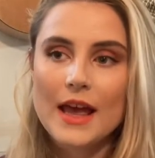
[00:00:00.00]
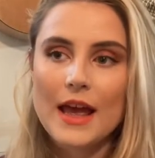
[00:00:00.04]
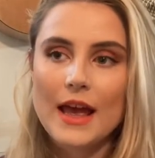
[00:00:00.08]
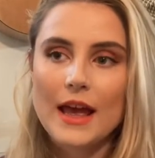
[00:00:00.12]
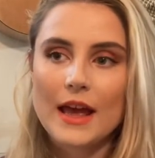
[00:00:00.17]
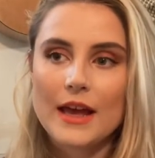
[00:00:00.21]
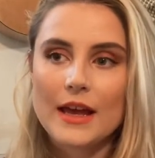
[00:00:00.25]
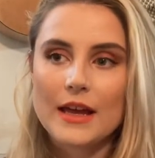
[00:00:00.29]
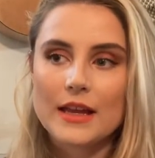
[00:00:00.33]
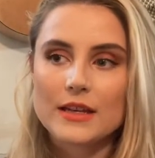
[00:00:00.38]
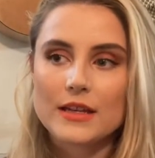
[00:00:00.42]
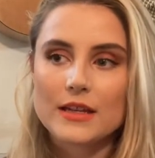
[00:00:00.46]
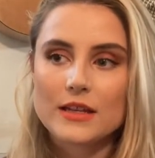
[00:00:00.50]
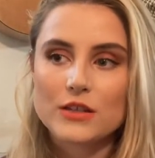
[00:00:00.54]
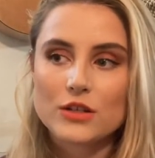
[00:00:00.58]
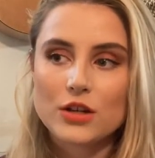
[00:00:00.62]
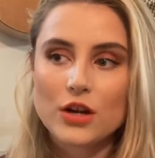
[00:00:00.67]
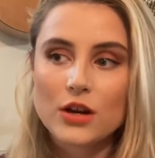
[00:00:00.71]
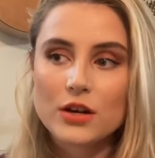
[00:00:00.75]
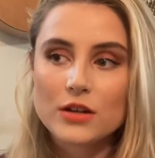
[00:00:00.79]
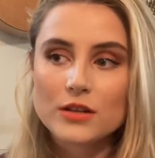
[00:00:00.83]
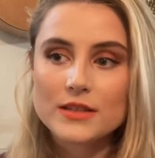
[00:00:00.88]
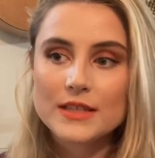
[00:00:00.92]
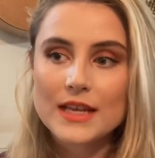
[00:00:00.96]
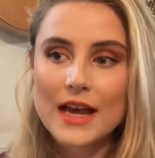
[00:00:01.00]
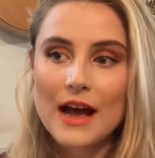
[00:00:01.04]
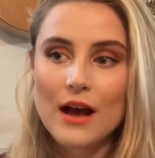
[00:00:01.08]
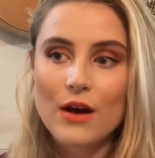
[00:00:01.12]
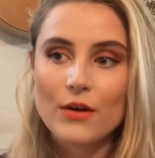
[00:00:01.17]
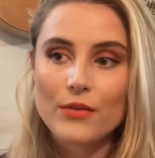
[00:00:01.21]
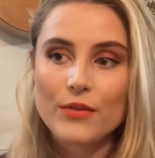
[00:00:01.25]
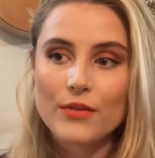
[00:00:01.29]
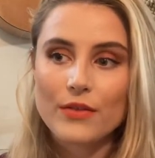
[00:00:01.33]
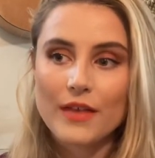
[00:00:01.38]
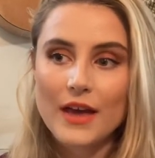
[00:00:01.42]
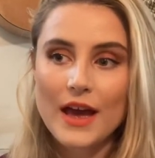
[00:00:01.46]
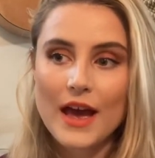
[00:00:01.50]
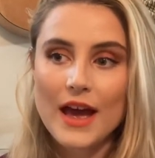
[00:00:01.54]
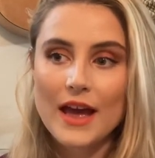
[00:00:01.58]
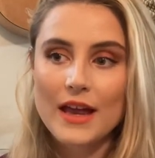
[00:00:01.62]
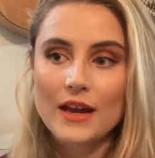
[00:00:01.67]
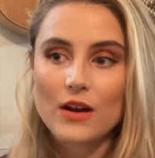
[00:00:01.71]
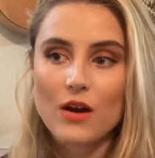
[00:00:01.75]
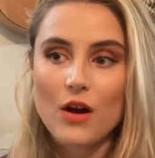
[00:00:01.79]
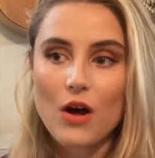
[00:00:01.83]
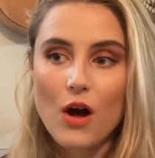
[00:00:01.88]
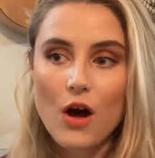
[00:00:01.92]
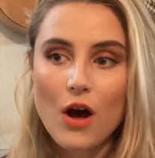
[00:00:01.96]
and it turns out that
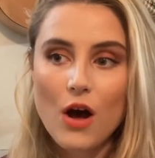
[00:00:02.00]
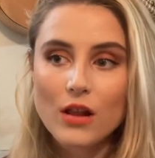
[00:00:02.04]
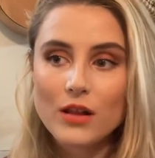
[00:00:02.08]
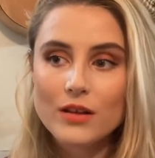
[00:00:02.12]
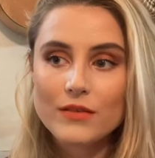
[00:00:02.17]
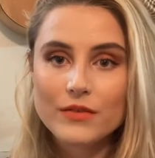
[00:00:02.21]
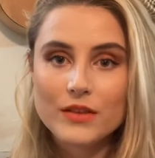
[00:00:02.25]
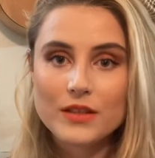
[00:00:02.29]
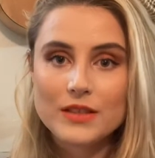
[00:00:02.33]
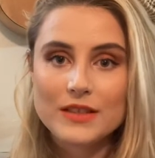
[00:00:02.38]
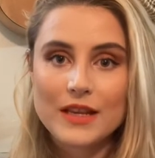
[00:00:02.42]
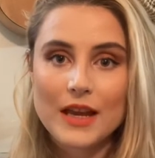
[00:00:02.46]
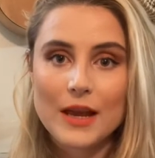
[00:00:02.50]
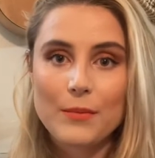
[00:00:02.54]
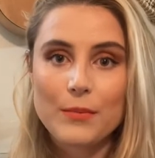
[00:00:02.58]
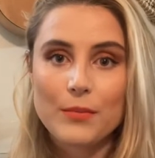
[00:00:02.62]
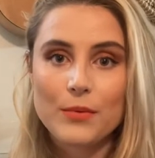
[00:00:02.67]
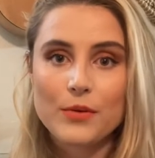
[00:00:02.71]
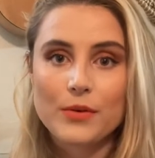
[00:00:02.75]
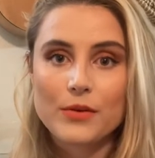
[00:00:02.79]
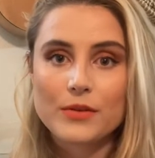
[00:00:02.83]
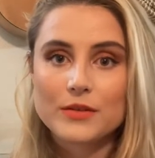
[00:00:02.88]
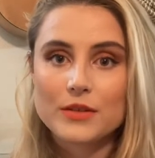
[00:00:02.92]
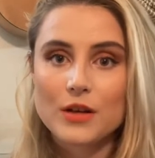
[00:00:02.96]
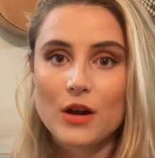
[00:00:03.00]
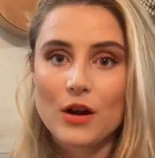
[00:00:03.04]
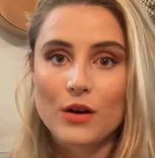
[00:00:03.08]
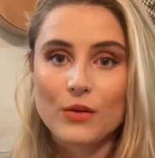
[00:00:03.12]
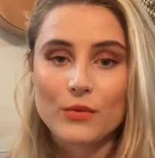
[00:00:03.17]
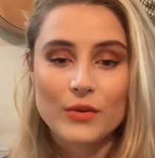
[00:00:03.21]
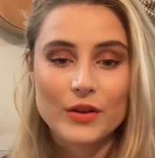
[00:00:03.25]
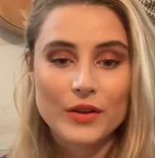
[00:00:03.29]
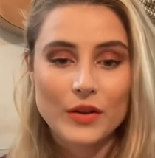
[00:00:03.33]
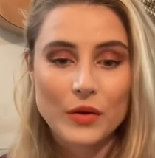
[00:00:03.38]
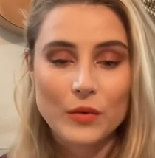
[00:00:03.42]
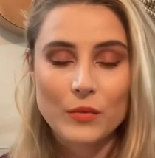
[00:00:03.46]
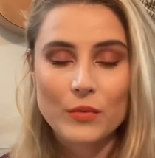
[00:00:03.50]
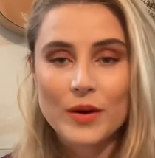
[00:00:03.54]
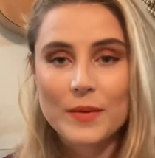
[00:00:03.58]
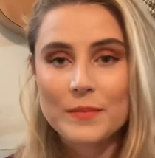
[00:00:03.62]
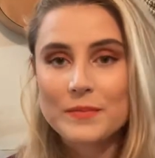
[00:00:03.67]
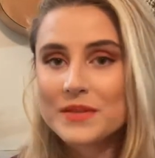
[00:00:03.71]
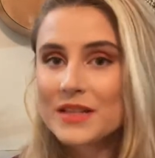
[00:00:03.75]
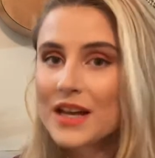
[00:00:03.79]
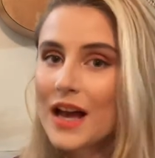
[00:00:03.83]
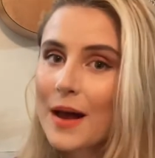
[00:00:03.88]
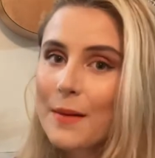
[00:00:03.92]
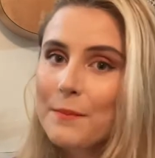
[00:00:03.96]
all of the samples are really
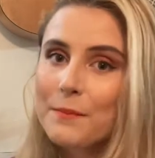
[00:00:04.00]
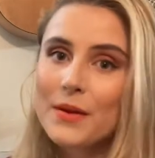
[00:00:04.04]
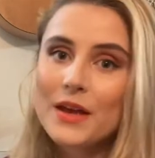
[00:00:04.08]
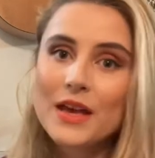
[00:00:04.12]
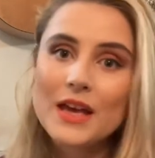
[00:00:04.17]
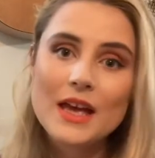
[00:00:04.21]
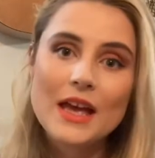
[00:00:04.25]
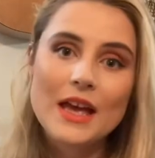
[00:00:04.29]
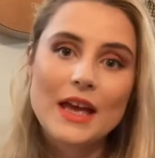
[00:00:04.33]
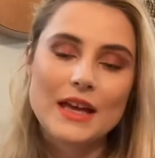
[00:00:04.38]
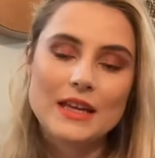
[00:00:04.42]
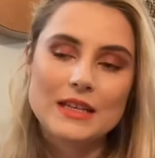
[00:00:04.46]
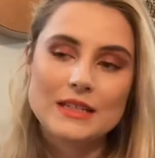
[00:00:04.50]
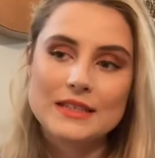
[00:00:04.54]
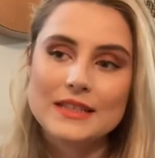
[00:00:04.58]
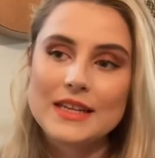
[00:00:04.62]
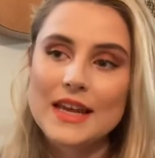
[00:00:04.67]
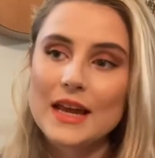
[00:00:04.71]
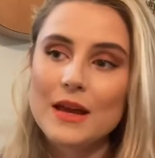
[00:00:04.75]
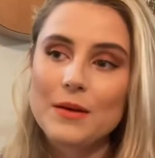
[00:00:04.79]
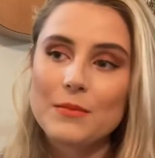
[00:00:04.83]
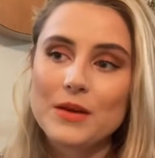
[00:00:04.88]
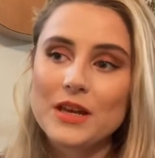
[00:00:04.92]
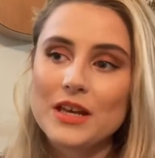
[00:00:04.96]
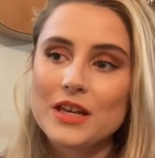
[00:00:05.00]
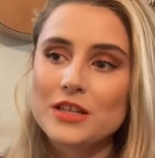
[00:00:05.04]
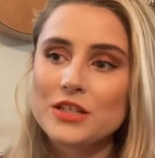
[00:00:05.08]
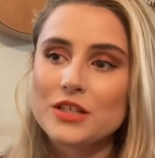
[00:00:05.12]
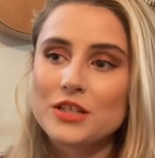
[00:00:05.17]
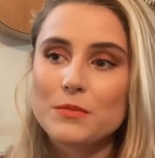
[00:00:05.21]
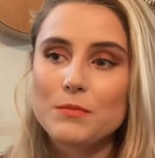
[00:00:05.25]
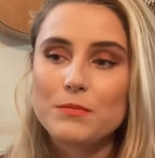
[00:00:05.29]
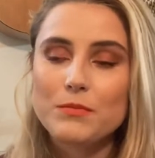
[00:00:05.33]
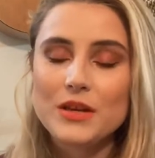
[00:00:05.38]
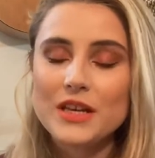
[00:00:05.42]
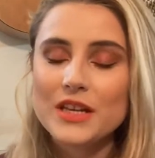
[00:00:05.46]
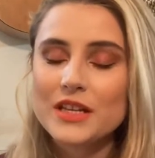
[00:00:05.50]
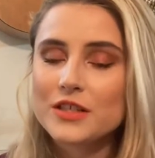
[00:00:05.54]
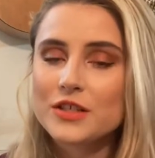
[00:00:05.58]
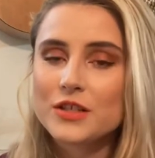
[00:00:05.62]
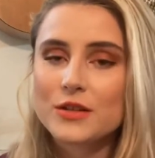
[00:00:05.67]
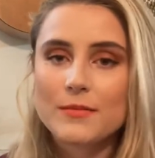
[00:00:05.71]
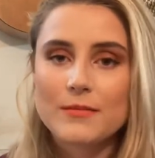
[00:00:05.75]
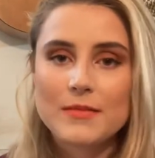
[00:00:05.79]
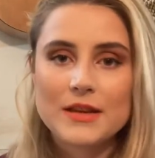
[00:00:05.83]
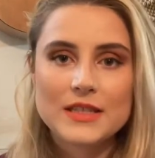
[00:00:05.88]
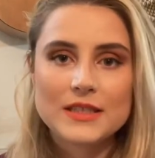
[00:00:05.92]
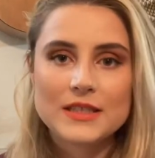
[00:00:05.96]
ripped up and damaged, beads
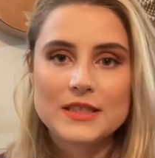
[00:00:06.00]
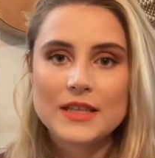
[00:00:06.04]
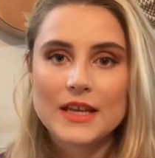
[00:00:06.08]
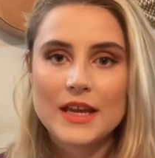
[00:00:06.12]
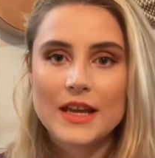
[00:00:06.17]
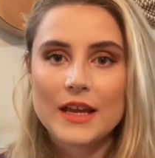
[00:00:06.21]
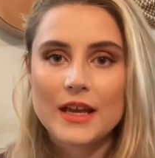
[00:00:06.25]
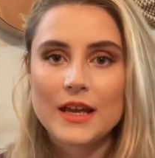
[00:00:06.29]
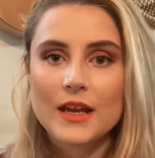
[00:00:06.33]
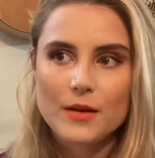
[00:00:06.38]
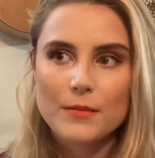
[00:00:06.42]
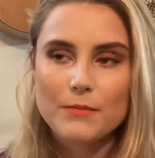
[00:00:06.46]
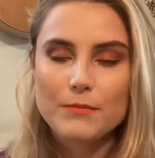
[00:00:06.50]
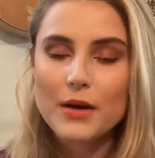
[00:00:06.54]
are missing,